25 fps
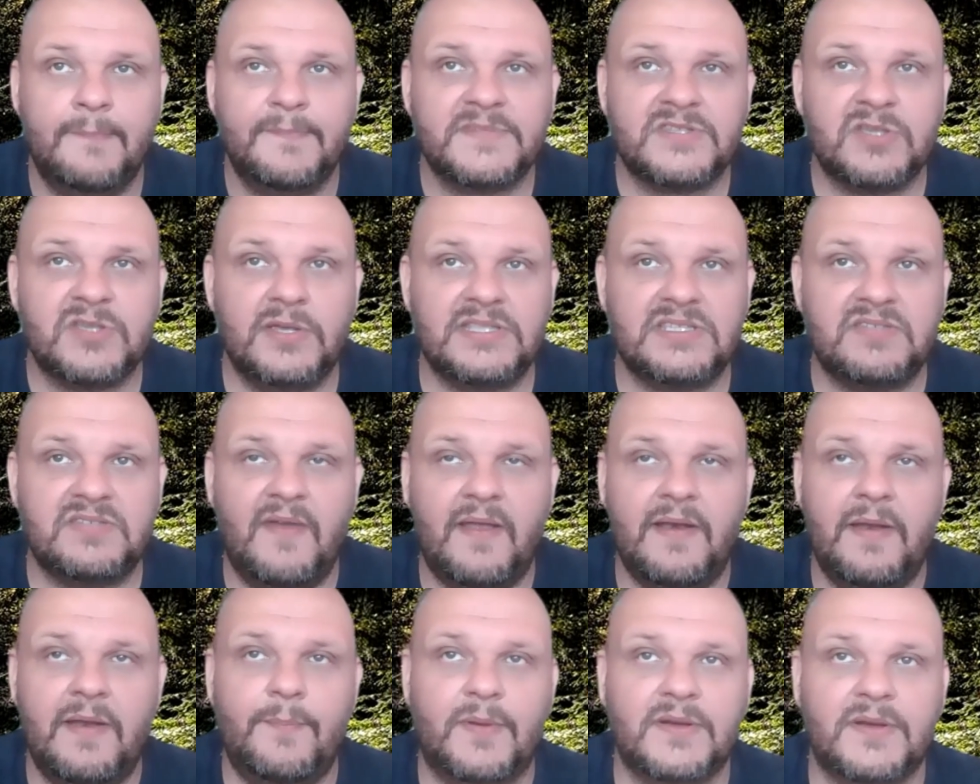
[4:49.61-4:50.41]
So it's
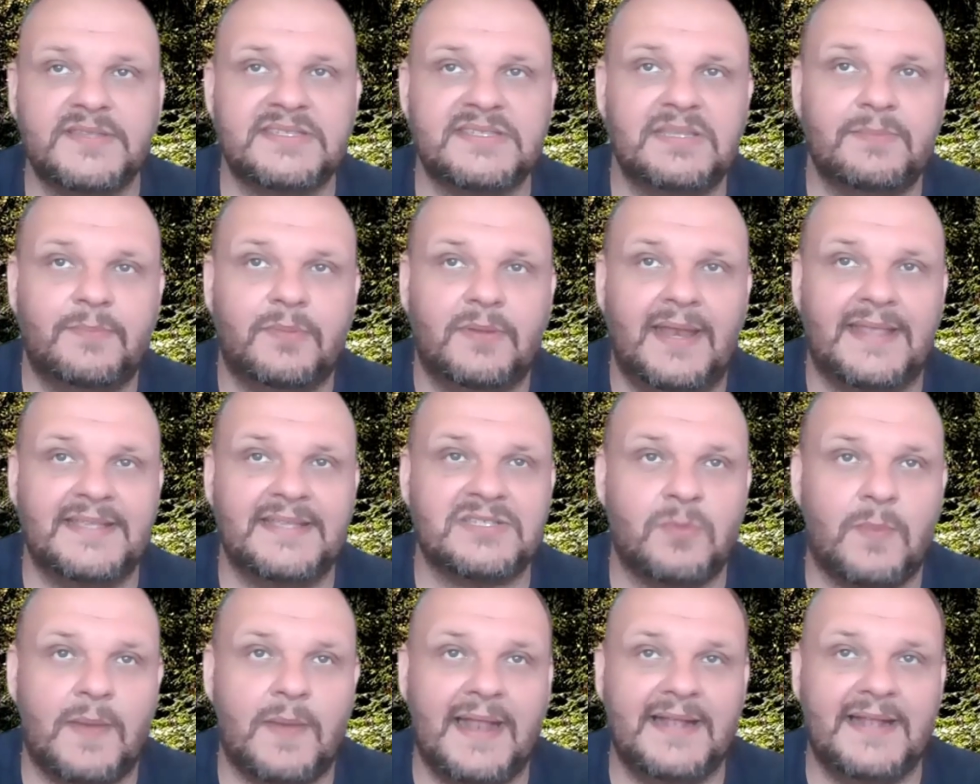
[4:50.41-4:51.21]
very possible
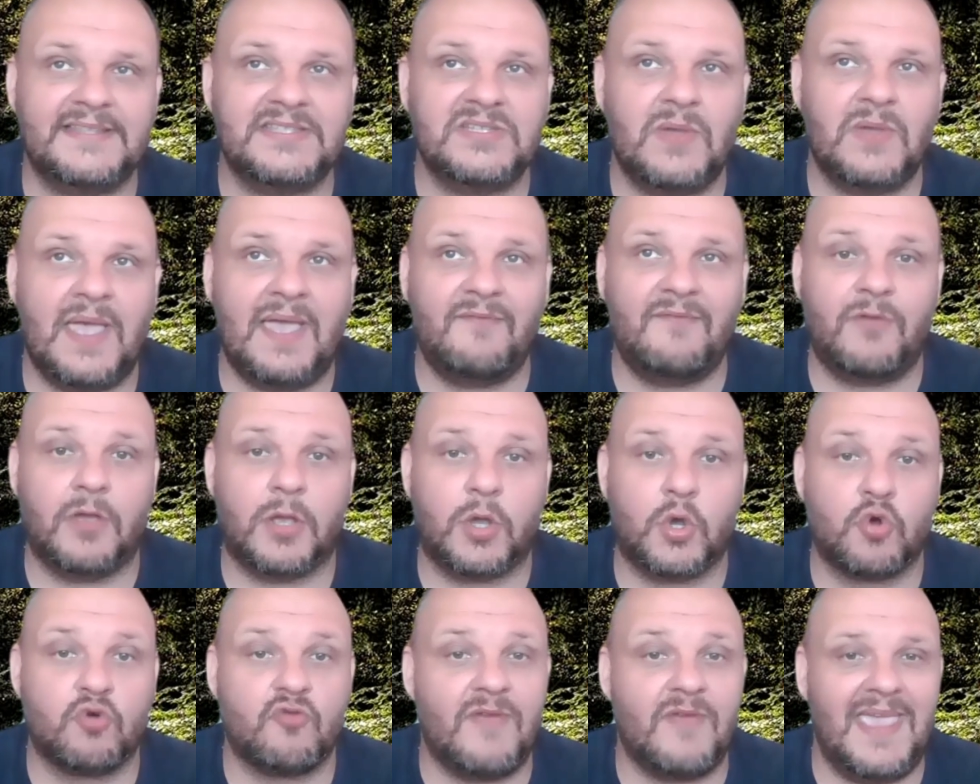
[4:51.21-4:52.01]
as well to have a
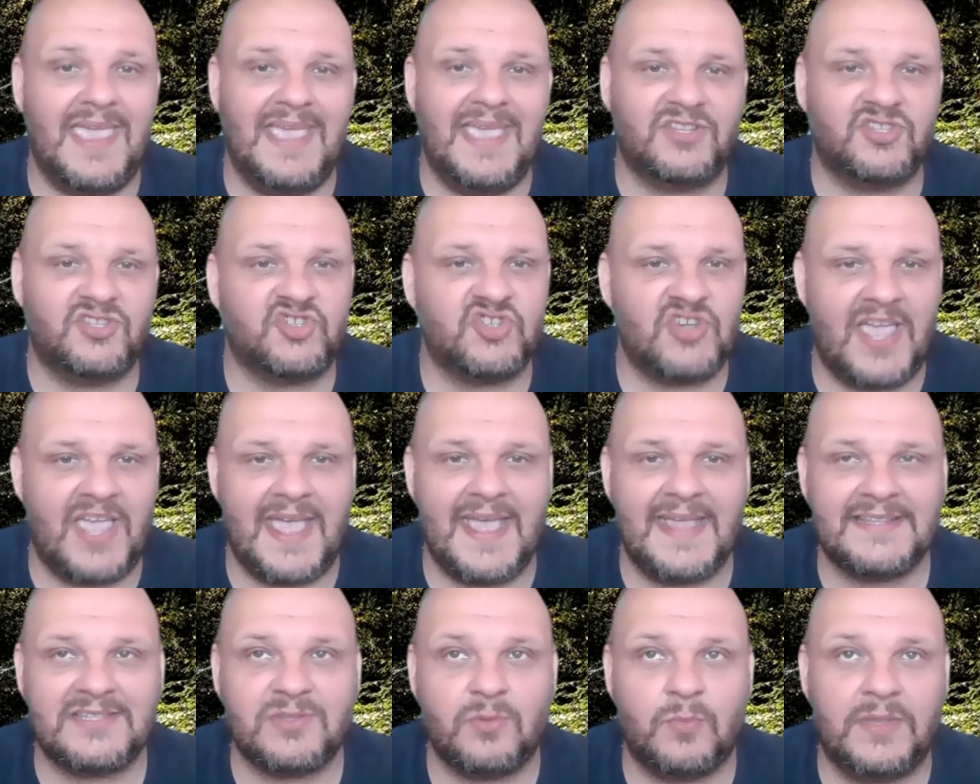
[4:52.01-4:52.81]
great
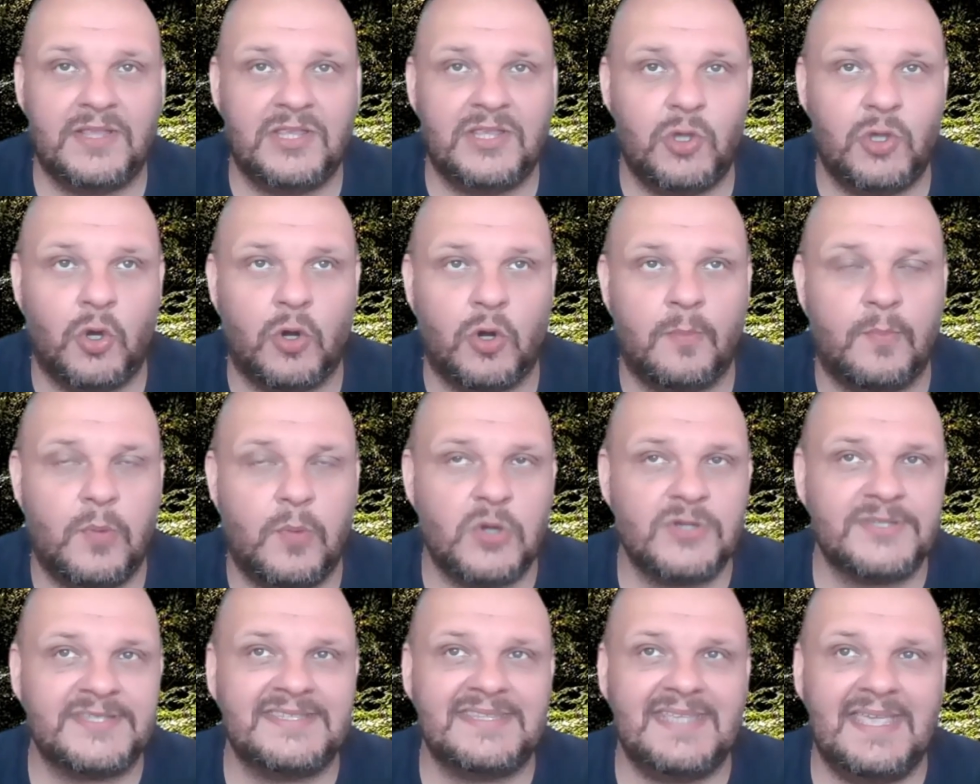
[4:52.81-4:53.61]
chat with your
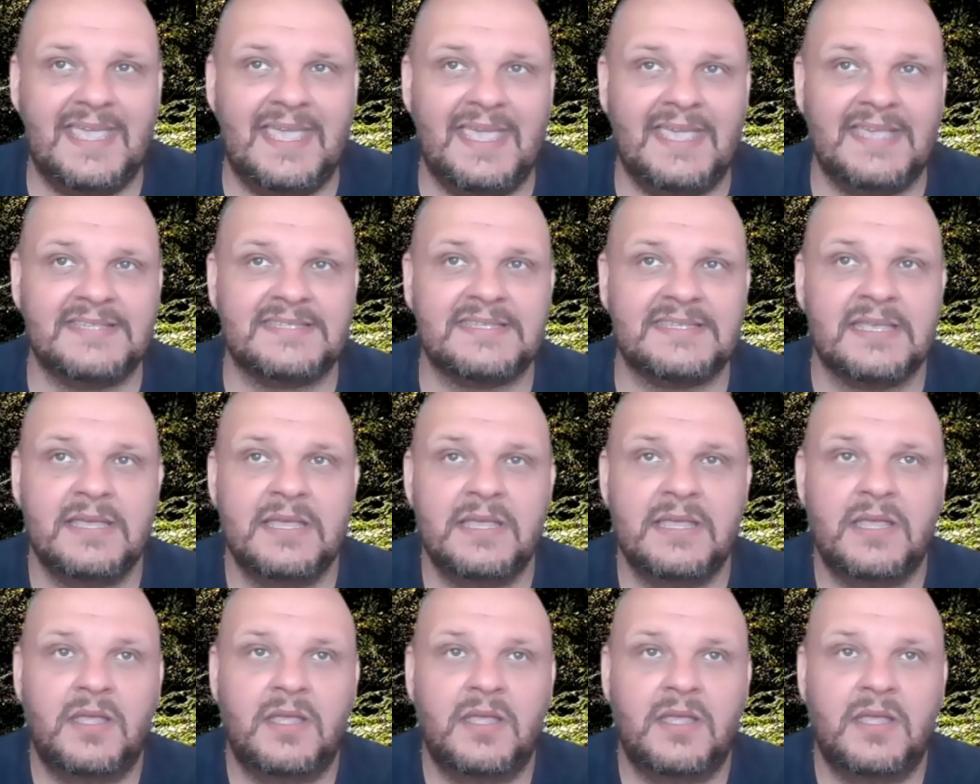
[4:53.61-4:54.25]
bosses.